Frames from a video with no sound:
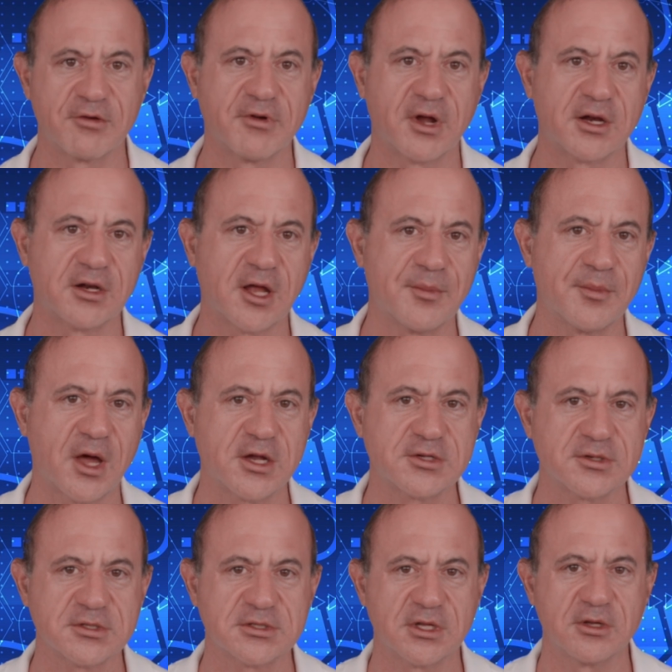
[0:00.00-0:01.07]
runtime
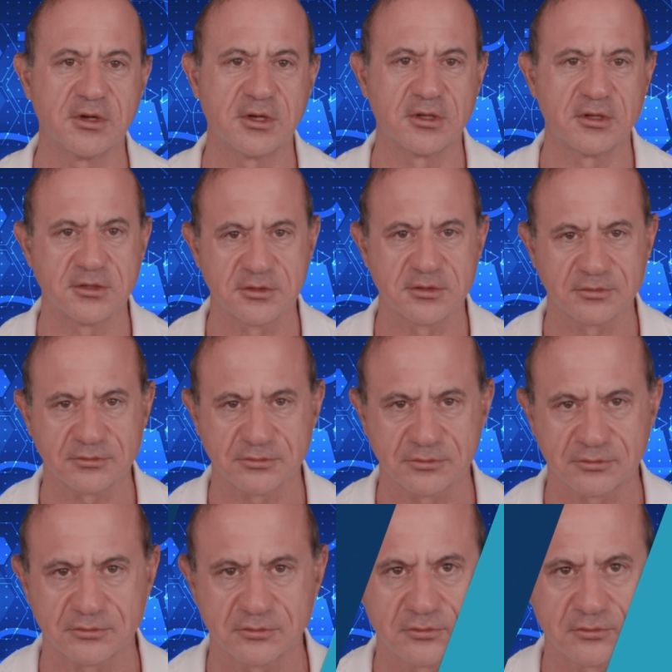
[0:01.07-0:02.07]
modules that you can use.